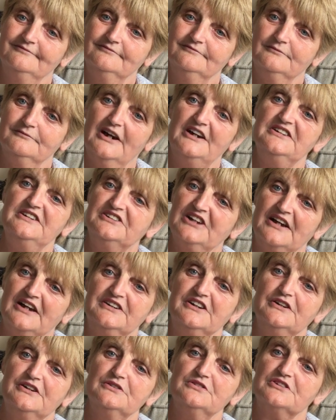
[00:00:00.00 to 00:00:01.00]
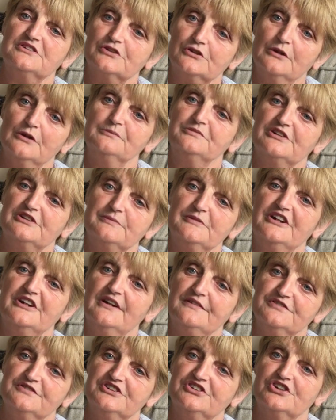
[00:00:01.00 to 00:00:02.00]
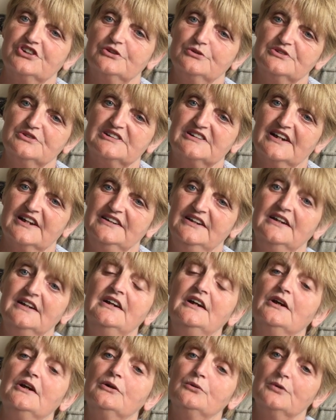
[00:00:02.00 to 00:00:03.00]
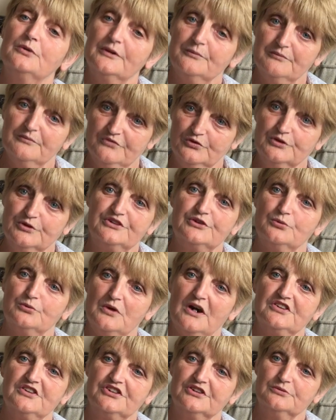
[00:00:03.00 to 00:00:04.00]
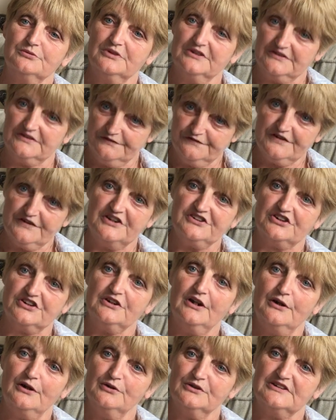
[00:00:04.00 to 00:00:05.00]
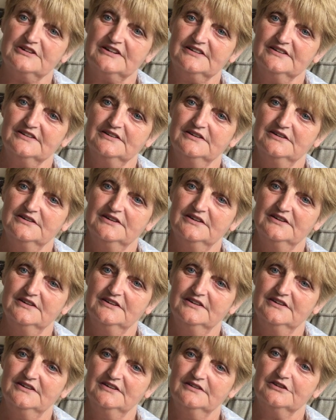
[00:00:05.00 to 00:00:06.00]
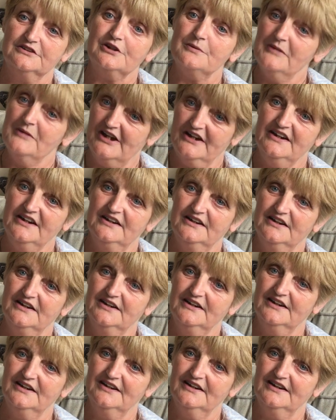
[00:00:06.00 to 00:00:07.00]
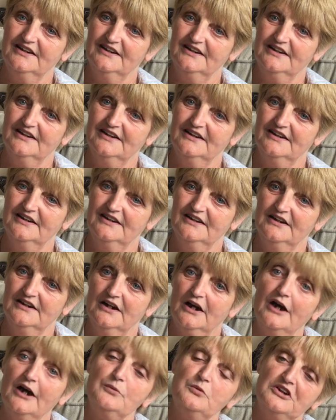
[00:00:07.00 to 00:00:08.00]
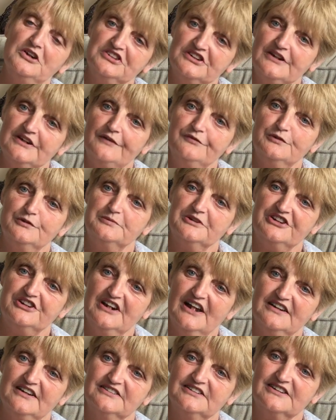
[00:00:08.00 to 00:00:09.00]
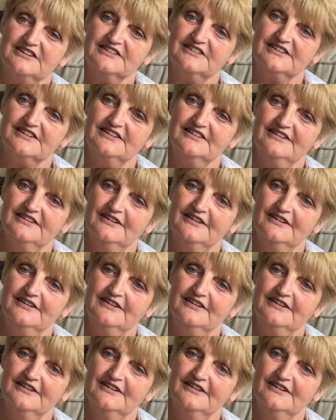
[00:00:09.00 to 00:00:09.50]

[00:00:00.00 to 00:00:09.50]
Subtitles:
My daddy used to come to me every Tuesday with fresh clothes to me. I washed everybody else's,